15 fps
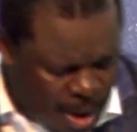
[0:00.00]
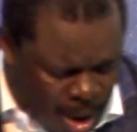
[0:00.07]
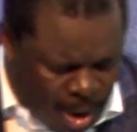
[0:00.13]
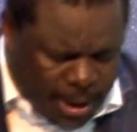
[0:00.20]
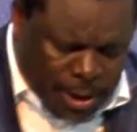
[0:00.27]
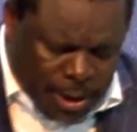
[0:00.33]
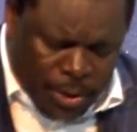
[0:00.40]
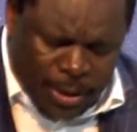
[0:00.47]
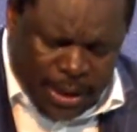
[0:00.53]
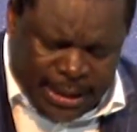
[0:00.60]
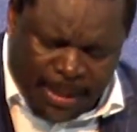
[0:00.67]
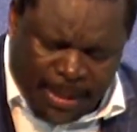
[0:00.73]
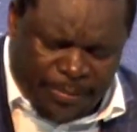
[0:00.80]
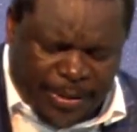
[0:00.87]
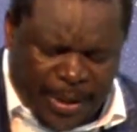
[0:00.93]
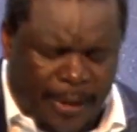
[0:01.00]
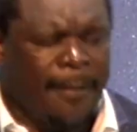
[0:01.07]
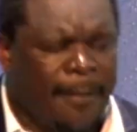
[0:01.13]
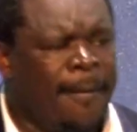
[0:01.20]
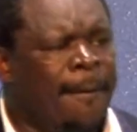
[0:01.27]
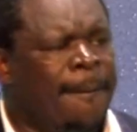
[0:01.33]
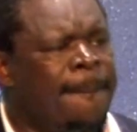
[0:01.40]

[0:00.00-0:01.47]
God is doing something.